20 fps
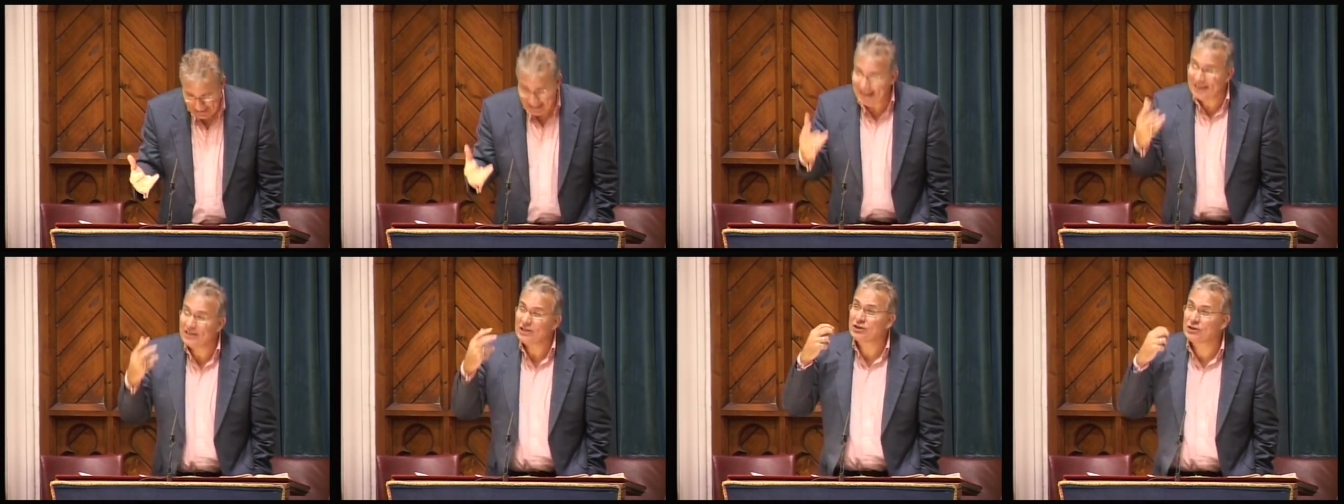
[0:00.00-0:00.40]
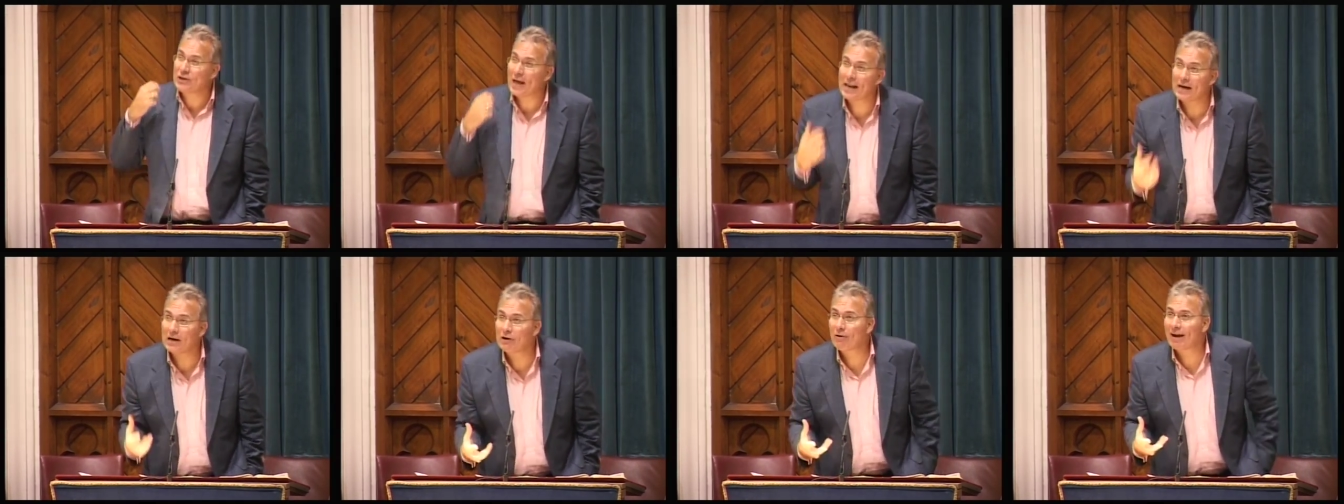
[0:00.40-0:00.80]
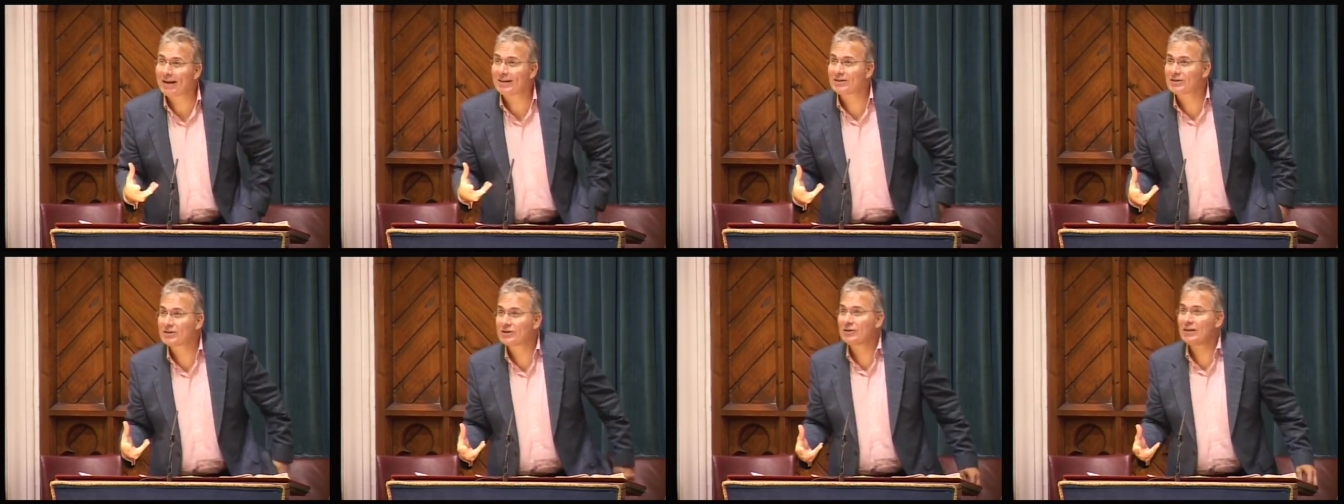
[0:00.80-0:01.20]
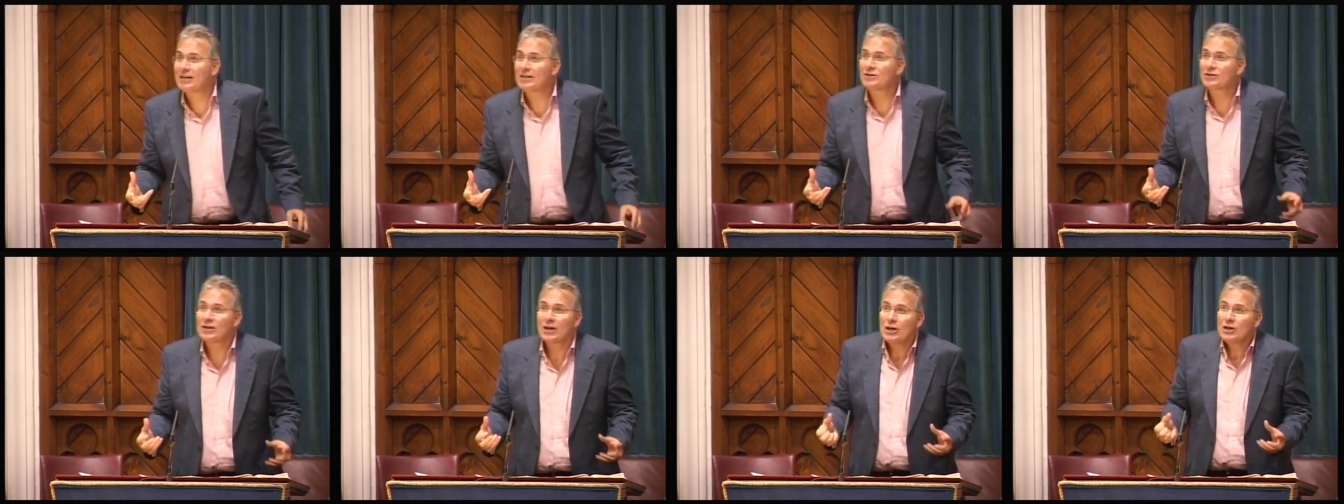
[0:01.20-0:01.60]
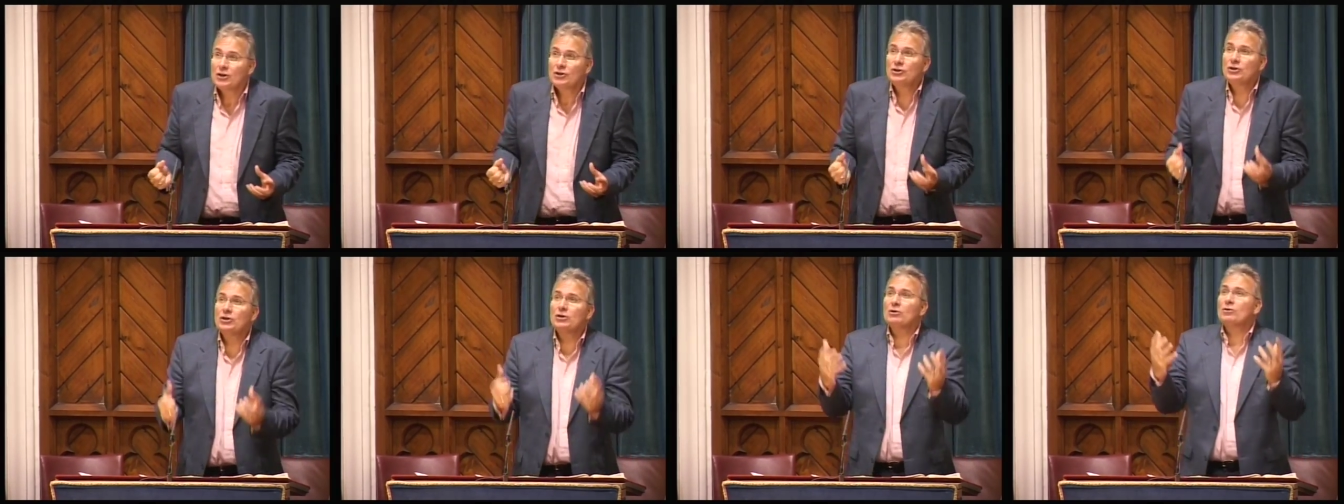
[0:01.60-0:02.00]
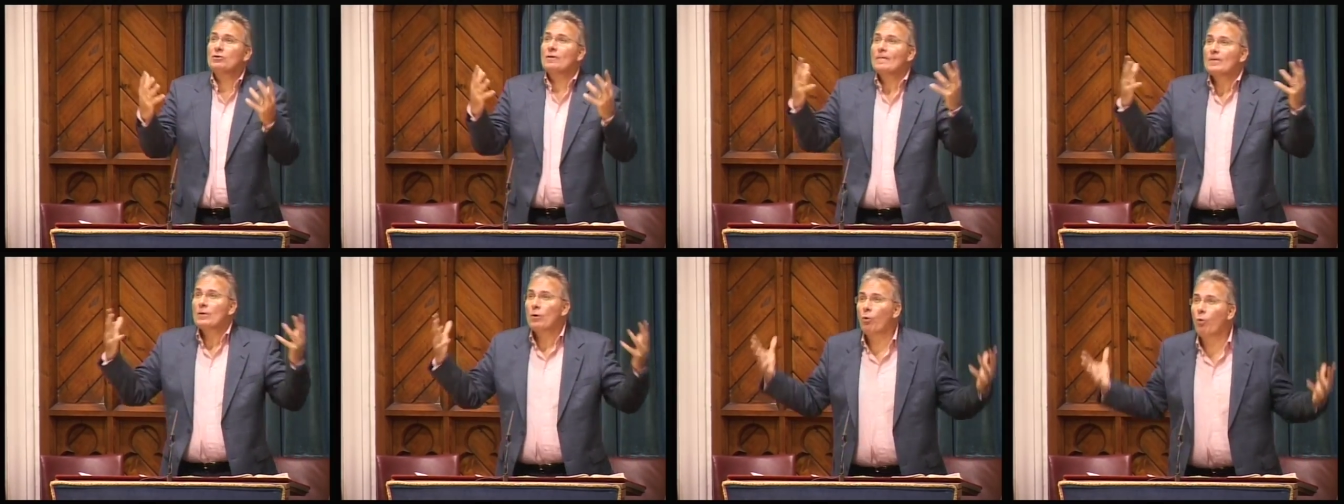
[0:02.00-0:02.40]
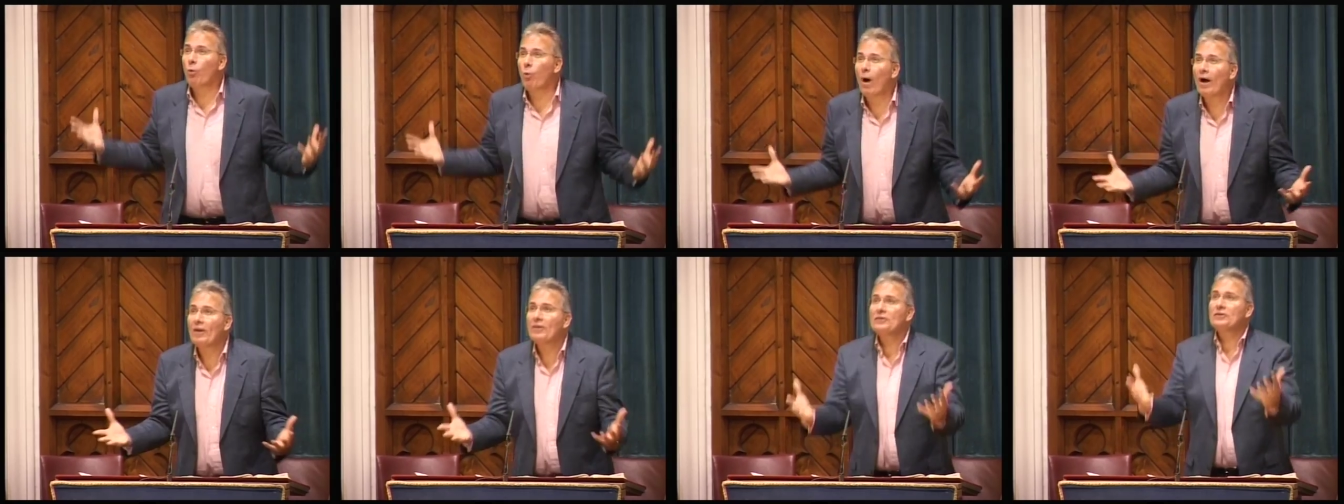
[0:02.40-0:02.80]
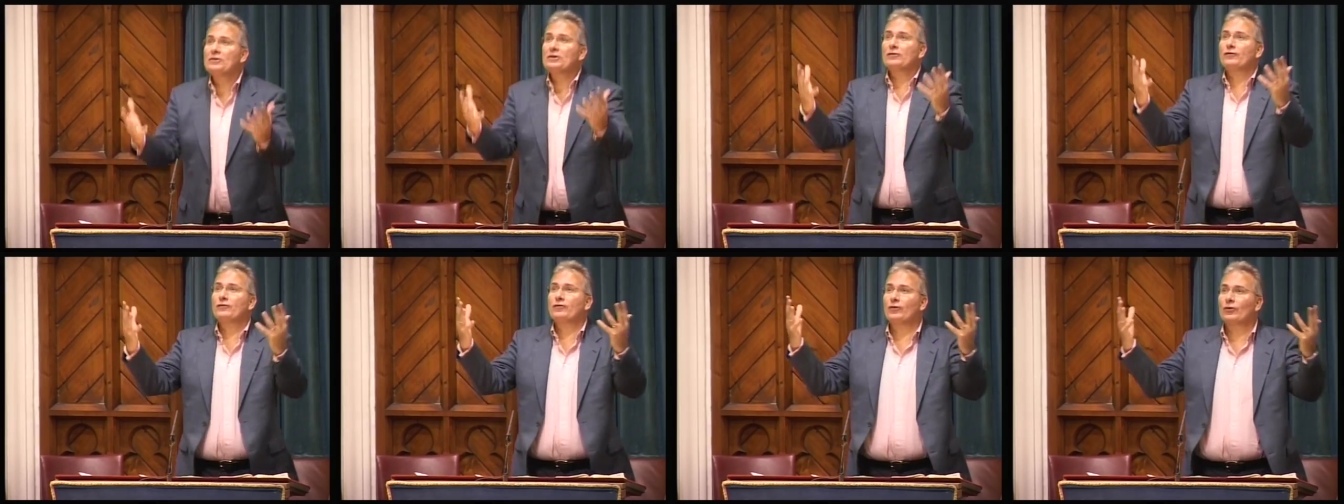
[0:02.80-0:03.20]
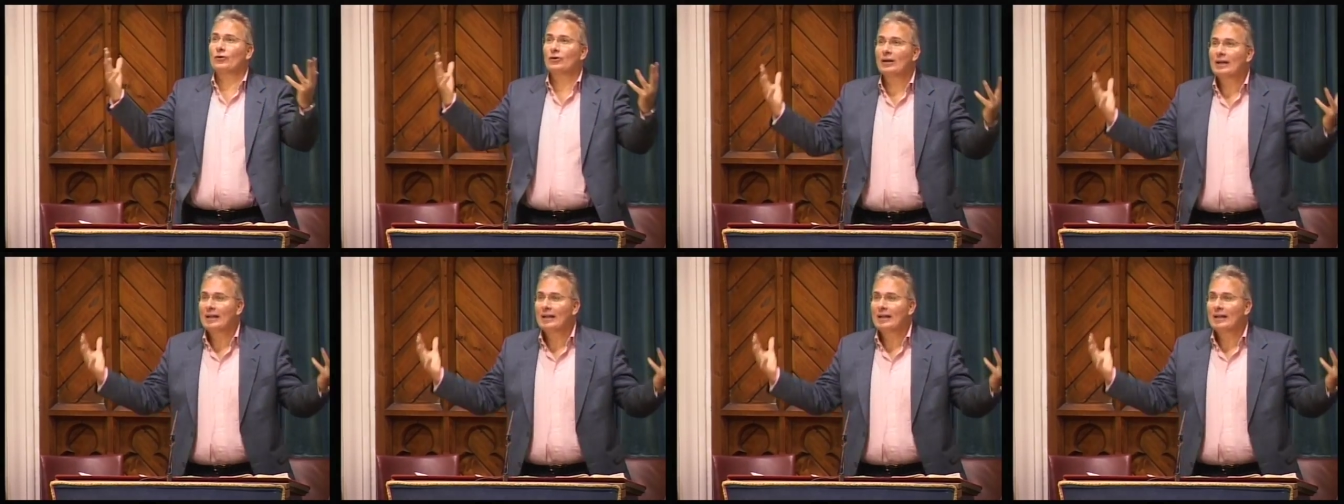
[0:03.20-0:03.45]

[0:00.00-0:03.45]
it generates these new, wonderful